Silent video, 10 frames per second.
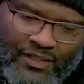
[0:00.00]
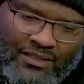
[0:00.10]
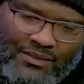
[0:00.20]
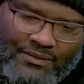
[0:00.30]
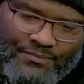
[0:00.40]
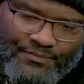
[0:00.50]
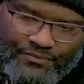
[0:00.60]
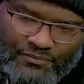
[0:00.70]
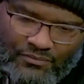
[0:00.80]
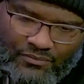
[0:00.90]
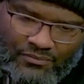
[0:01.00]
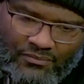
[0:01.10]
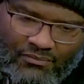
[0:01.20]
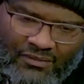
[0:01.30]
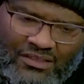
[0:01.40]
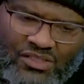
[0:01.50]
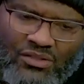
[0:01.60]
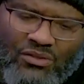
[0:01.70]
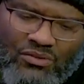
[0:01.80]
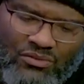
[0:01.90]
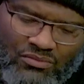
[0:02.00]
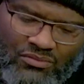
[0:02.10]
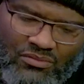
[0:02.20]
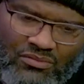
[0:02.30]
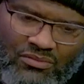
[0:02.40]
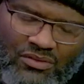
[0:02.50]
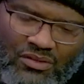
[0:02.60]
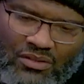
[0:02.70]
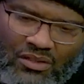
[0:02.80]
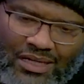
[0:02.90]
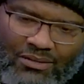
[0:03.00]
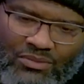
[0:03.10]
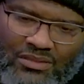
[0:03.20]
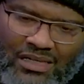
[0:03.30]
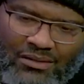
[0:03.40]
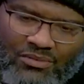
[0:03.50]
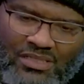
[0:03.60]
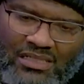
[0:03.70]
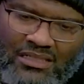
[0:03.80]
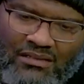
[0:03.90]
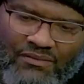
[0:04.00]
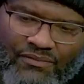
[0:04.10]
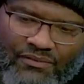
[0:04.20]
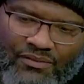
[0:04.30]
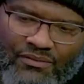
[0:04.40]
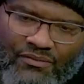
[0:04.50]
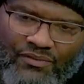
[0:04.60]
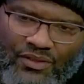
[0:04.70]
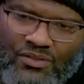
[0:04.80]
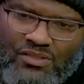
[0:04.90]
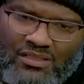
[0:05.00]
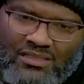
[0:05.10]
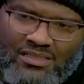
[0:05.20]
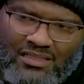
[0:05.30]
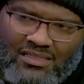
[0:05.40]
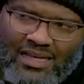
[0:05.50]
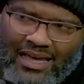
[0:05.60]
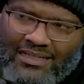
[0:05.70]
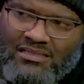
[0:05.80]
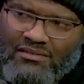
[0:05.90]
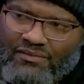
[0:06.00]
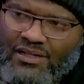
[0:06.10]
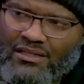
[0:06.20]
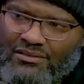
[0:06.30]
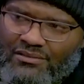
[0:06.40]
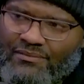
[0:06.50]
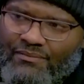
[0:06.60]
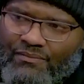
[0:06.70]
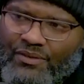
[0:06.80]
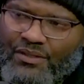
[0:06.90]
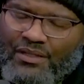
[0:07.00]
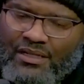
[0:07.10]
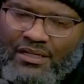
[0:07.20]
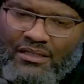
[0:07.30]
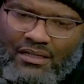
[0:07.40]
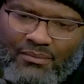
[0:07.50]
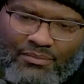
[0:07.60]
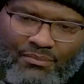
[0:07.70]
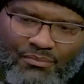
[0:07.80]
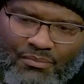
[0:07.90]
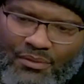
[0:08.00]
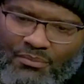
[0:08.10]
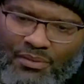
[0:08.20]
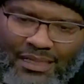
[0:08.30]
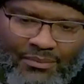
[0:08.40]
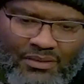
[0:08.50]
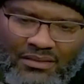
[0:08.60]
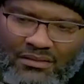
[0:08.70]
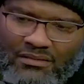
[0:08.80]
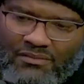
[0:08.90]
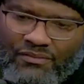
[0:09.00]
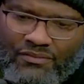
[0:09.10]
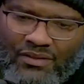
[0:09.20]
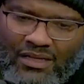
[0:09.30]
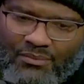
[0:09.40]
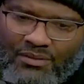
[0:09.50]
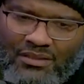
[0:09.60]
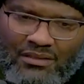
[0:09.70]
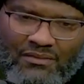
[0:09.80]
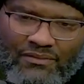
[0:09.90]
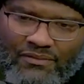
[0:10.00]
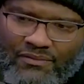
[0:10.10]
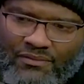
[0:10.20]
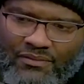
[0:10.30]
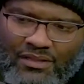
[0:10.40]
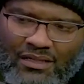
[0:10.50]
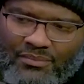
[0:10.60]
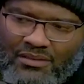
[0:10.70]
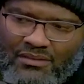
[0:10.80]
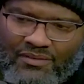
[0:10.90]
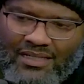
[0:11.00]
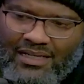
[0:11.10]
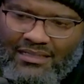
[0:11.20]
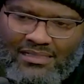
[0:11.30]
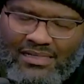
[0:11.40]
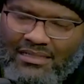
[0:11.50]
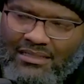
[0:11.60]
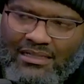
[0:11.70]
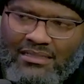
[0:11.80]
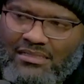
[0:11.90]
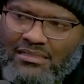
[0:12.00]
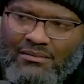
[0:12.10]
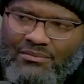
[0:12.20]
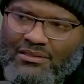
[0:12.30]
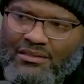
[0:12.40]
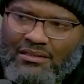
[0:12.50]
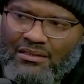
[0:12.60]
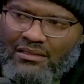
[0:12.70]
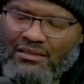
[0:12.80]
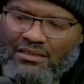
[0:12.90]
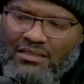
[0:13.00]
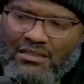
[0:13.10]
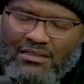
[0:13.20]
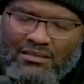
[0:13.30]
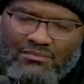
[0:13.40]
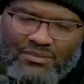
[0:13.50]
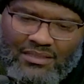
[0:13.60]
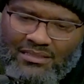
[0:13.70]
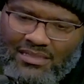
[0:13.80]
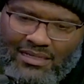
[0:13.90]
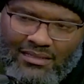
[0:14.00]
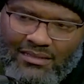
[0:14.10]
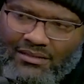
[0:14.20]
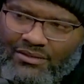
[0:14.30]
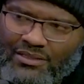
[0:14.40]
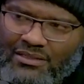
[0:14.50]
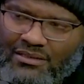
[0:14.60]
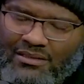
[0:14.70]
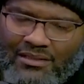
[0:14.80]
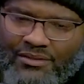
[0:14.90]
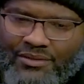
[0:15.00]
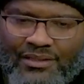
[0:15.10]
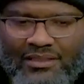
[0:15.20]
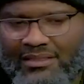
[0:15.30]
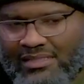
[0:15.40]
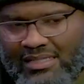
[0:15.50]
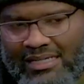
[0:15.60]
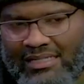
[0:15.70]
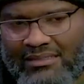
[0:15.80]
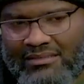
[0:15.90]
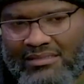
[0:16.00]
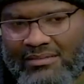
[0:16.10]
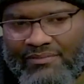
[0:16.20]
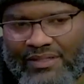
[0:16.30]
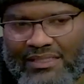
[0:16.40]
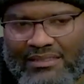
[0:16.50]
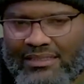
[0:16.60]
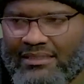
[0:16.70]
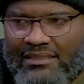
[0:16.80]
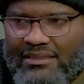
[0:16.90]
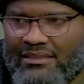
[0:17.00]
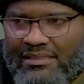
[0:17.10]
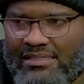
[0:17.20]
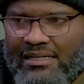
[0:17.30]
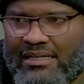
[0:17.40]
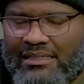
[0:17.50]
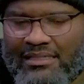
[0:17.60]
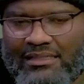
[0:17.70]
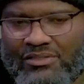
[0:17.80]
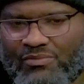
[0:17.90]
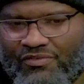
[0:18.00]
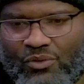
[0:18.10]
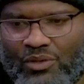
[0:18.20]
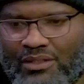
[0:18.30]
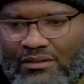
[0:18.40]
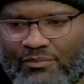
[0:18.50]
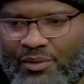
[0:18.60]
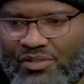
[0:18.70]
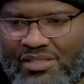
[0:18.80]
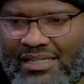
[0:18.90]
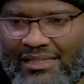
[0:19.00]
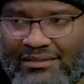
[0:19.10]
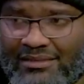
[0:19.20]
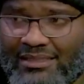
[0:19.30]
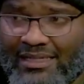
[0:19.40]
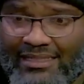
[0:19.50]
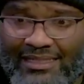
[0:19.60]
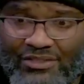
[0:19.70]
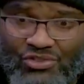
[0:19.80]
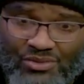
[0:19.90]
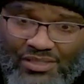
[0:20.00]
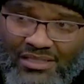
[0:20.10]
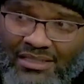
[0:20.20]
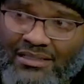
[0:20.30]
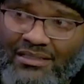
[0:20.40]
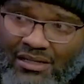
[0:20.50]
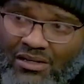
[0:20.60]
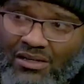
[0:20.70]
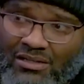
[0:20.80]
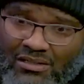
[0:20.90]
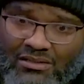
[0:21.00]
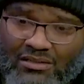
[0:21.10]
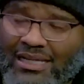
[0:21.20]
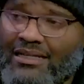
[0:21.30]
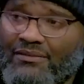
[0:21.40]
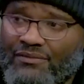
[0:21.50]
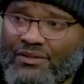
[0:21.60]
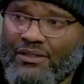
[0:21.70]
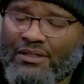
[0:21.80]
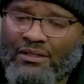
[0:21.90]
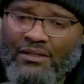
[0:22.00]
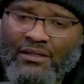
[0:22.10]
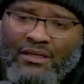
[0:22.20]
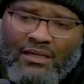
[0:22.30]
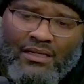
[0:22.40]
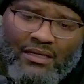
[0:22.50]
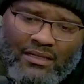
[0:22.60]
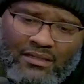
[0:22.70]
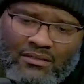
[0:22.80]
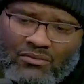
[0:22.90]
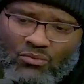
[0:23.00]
um so you know, I would I would say the first it's it's ask the Father. Mm-hmm. I, believe, I believe, I believe God is not a concept. Mm-hmm. Um, he is not a theory. Theory. He is not some vague deity in the sky that is void of personality and interest in our life. Mm-hmm. And